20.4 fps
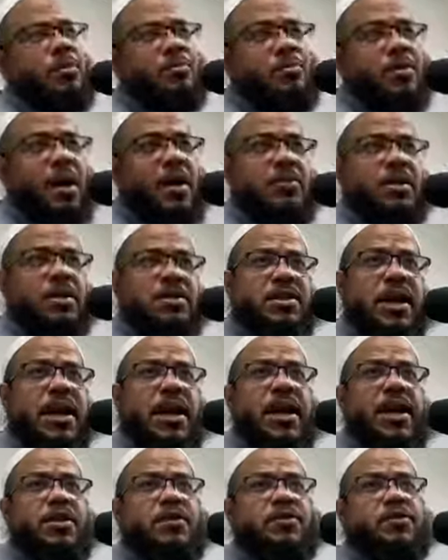the family
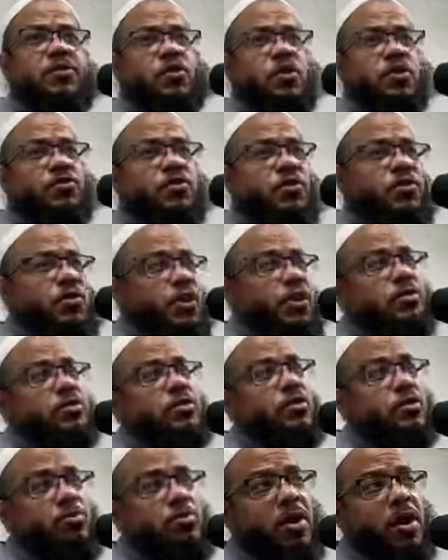ties was revealed
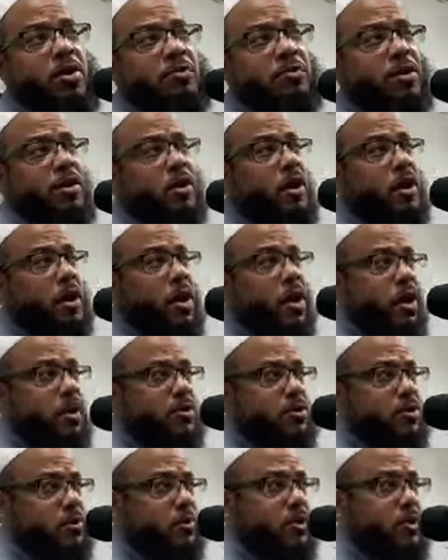to the Prophet
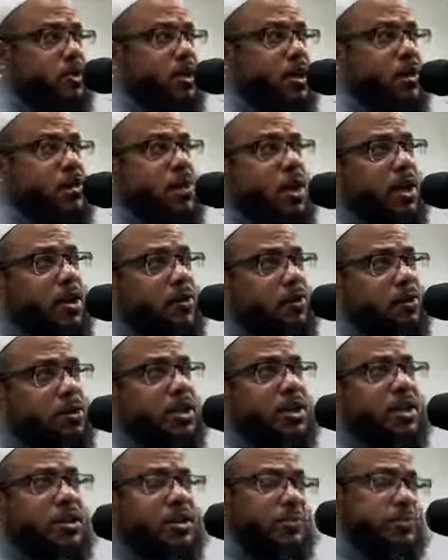
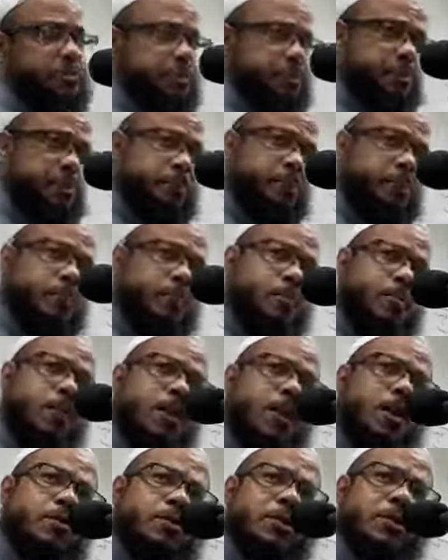wasallam.
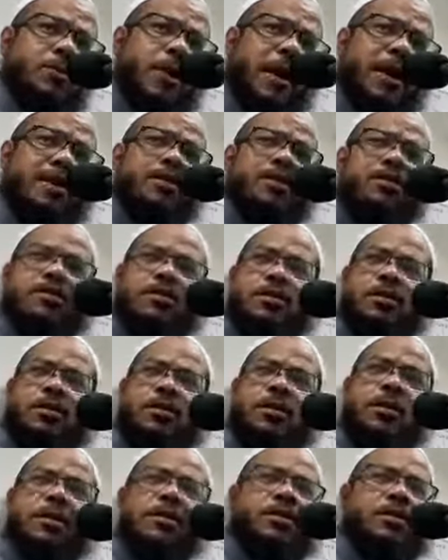He was commanded to,
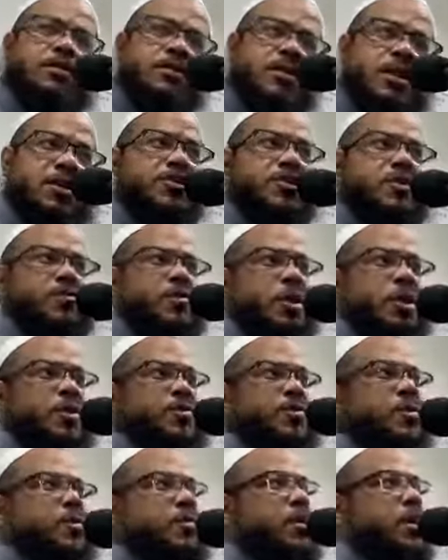to teach the
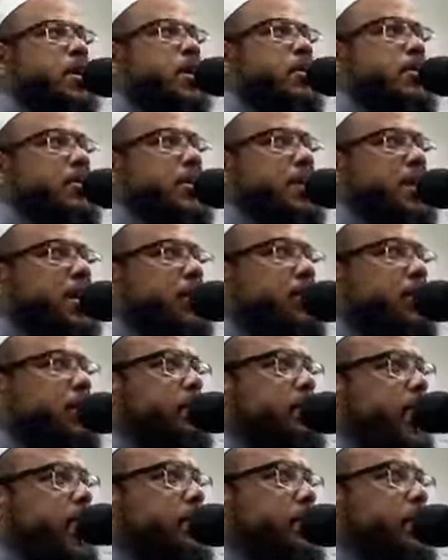people to keep the
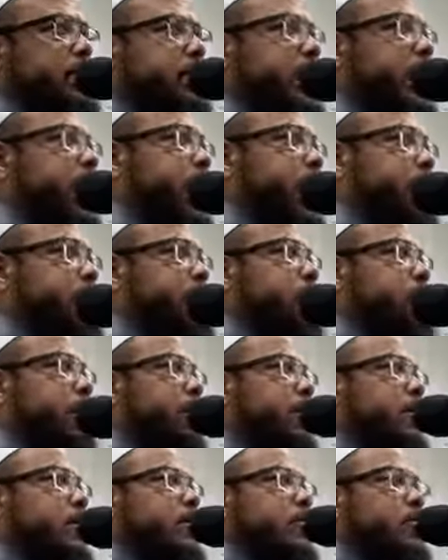family ties,
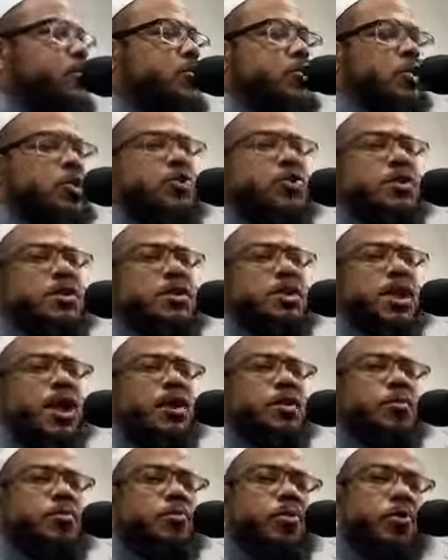which shows us
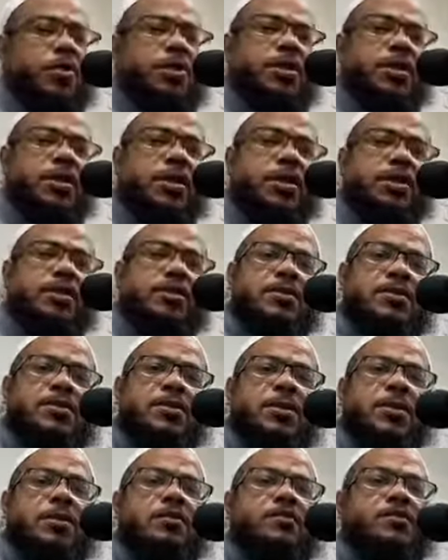how important it is
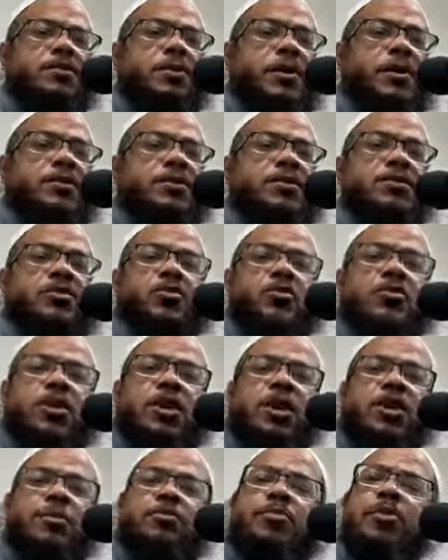for us to
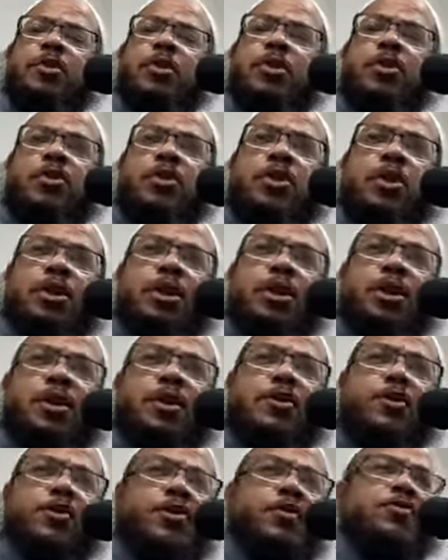keep uh,
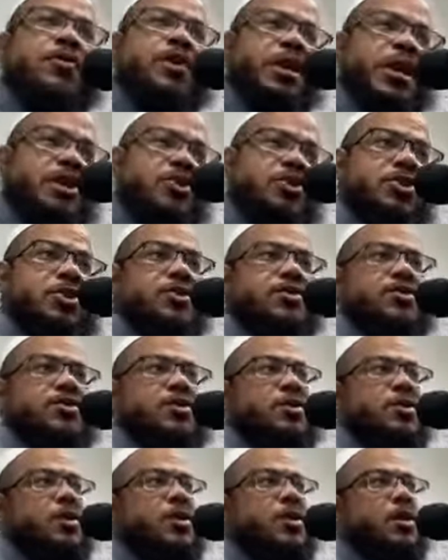good
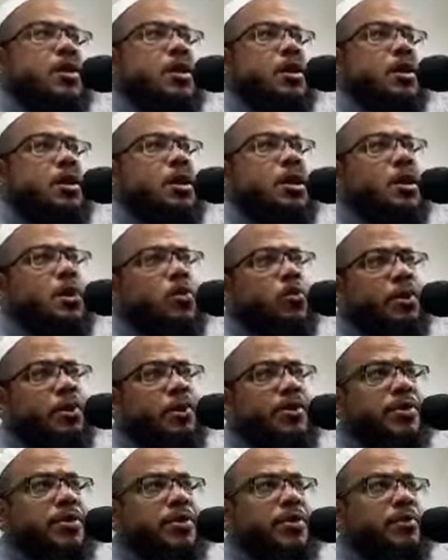relations uh,
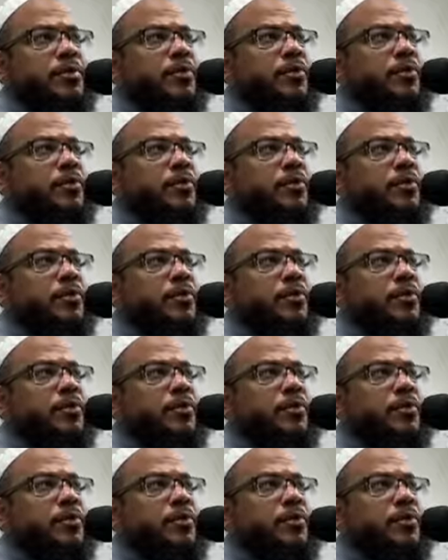with,